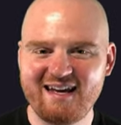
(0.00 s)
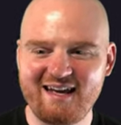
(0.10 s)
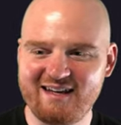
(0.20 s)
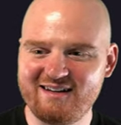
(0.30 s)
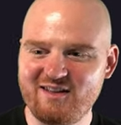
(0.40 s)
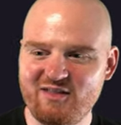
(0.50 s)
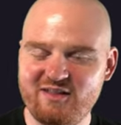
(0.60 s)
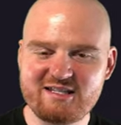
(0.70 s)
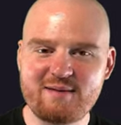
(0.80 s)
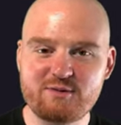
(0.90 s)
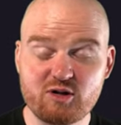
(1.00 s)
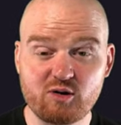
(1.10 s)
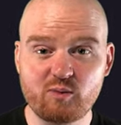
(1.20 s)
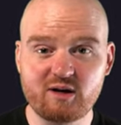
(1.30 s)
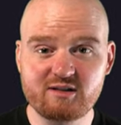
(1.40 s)
In this
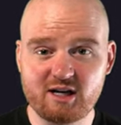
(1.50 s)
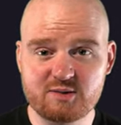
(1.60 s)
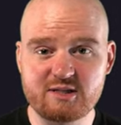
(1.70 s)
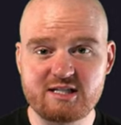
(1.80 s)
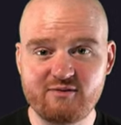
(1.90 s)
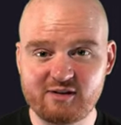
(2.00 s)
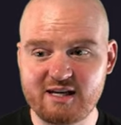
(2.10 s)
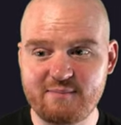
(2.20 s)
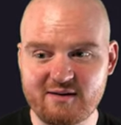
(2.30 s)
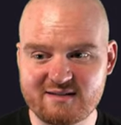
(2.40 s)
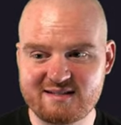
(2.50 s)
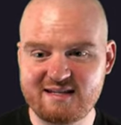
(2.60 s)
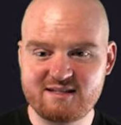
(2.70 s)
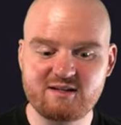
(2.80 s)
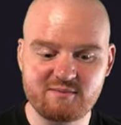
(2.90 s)
episode, we're going to talk specifically about
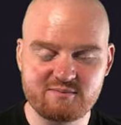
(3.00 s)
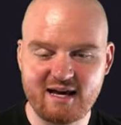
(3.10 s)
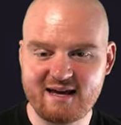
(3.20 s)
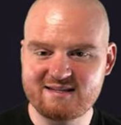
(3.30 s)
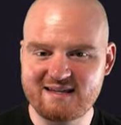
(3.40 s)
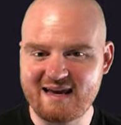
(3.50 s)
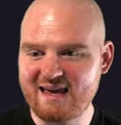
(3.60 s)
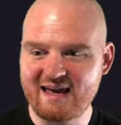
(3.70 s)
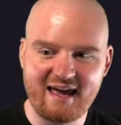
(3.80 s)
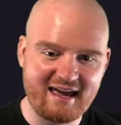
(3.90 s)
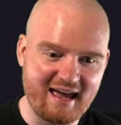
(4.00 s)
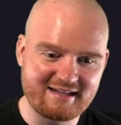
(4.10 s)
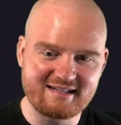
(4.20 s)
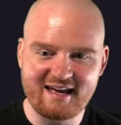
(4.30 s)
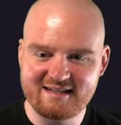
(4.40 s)
system tests, aka
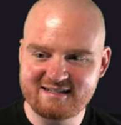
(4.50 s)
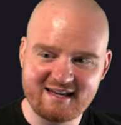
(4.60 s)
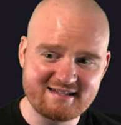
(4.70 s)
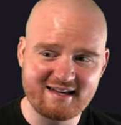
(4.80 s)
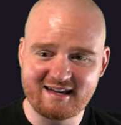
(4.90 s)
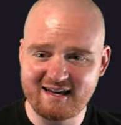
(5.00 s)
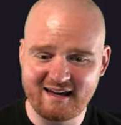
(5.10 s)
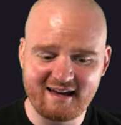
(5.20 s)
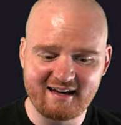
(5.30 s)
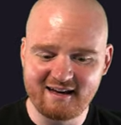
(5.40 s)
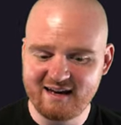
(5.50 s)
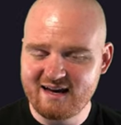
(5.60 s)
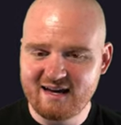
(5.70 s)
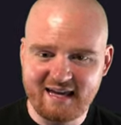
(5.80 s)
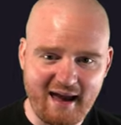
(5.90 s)
end-to-end tests, aka
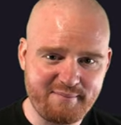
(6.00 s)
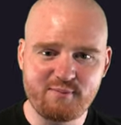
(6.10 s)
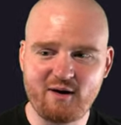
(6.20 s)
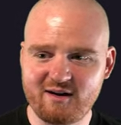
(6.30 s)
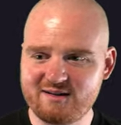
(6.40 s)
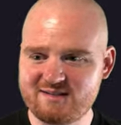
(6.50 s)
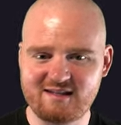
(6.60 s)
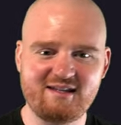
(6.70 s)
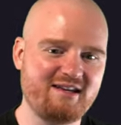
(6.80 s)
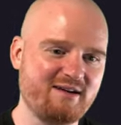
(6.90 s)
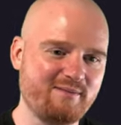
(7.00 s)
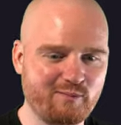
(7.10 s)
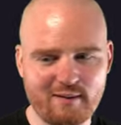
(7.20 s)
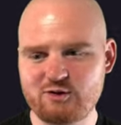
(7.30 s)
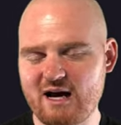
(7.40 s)
Capybara, Selenium,
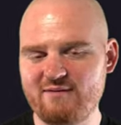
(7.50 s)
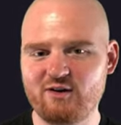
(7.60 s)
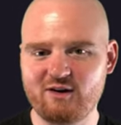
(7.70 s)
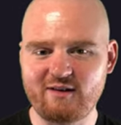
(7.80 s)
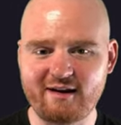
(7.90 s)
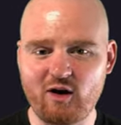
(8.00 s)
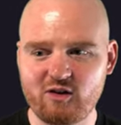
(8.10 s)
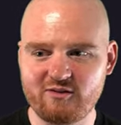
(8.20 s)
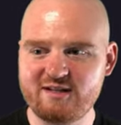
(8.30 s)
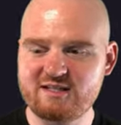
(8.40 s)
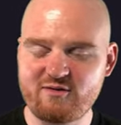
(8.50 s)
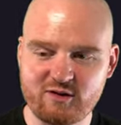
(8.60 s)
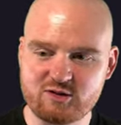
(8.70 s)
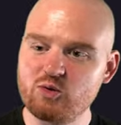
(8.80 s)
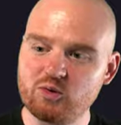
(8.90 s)
WebDriver, like all of these
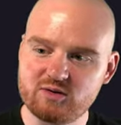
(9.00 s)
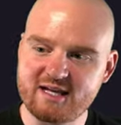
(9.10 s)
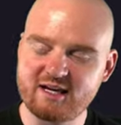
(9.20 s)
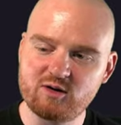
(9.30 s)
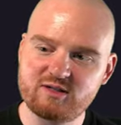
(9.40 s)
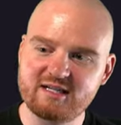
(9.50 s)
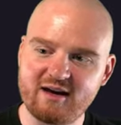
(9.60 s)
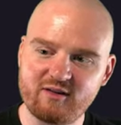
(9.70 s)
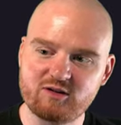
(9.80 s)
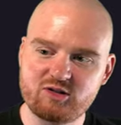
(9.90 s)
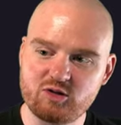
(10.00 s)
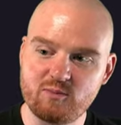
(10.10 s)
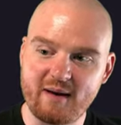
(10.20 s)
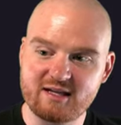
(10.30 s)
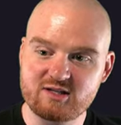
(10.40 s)
different tools that go together to
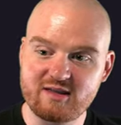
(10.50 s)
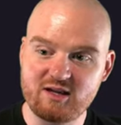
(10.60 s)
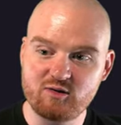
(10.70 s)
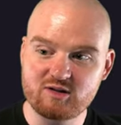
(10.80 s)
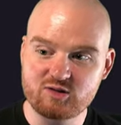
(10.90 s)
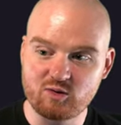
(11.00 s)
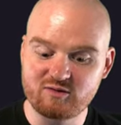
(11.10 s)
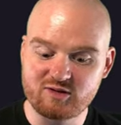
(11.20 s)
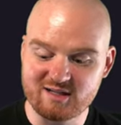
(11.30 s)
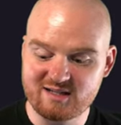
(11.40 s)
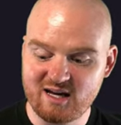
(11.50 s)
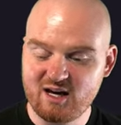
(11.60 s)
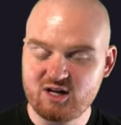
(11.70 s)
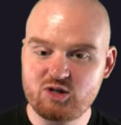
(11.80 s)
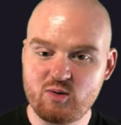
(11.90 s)
make it so that you can sort of just
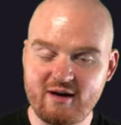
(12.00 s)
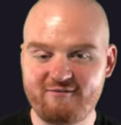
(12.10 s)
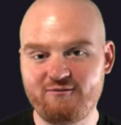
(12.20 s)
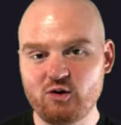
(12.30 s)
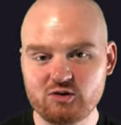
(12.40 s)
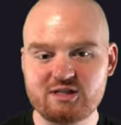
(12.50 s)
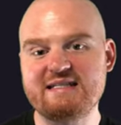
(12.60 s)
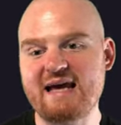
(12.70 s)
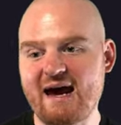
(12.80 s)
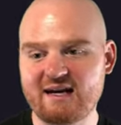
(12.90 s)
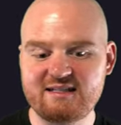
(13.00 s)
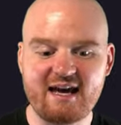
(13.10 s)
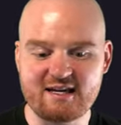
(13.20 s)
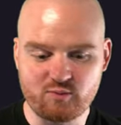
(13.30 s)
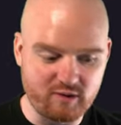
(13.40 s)
do a full stack
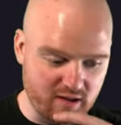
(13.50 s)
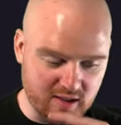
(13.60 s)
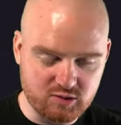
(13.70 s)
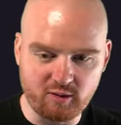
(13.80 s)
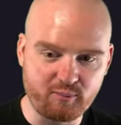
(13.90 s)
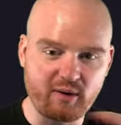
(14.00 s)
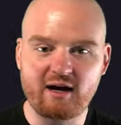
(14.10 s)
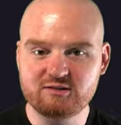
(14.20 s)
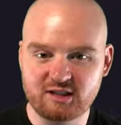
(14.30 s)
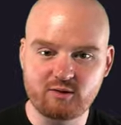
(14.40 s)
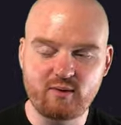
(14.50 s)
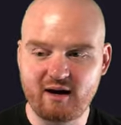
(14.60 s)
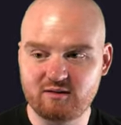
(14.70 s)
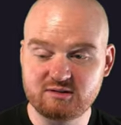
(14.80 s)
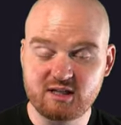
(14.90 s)
test where you're sort of browsing
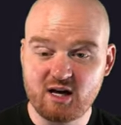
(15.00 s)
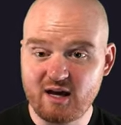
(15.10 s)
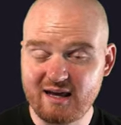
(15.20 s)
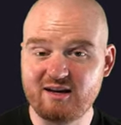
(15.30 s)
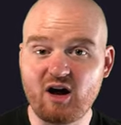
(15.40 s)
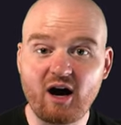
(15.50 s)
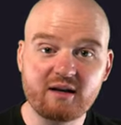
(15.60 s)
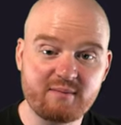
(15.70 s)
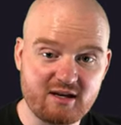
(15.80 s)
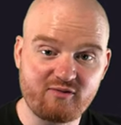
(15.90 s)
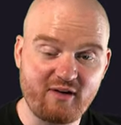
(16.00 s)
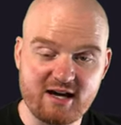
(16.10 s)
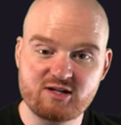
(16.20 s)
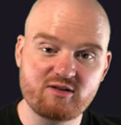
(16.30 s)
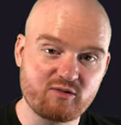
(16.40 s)
around in an automated
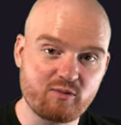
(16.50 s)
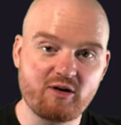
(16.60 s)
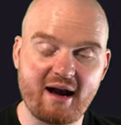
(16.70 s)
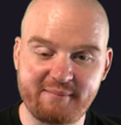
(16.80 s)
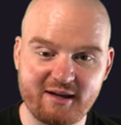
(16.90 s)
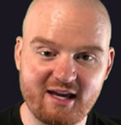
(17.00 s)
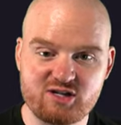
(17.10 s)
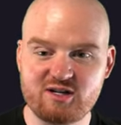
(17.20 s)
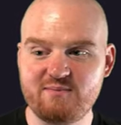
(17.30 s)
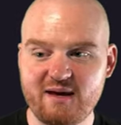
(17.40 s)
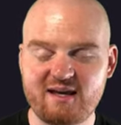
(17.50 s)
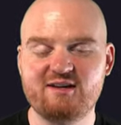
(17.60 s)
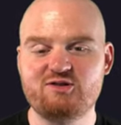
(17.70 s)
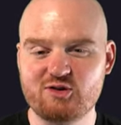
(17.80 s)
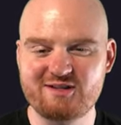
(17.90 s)
fashion through your application and making
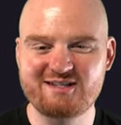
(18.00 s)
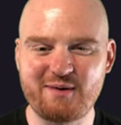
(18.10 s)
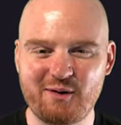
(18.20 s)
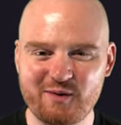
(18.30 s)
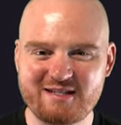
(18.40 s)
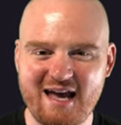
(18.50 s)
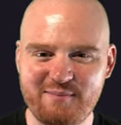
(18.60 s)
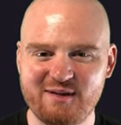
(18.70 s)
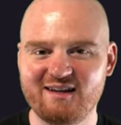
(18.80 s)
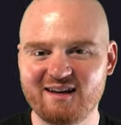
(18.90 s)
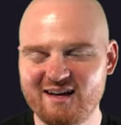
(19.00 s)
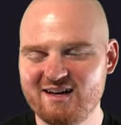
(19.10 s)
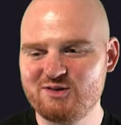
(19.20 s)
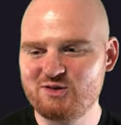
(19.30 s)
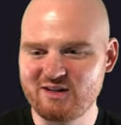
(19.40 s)
assertions about what's happening
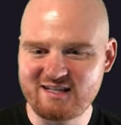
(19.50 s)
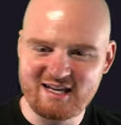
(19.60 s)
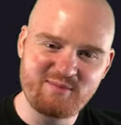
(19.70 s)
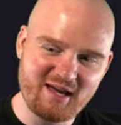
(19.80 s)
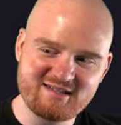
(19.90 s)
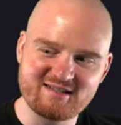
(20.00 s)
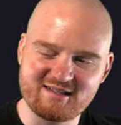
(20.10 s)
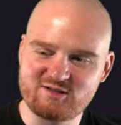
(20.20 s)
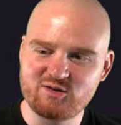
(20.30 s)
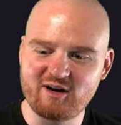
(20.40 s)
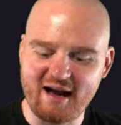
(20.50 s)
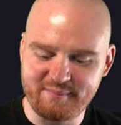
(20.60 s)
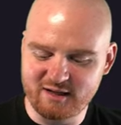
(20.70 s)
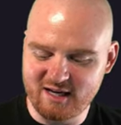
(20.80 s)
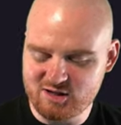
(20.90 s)
to the database and to your
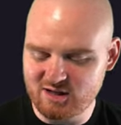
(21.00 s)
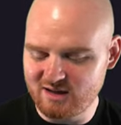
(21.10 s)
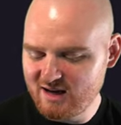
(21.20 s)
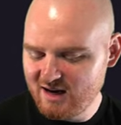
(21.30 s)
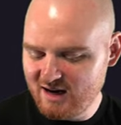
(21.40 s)
application.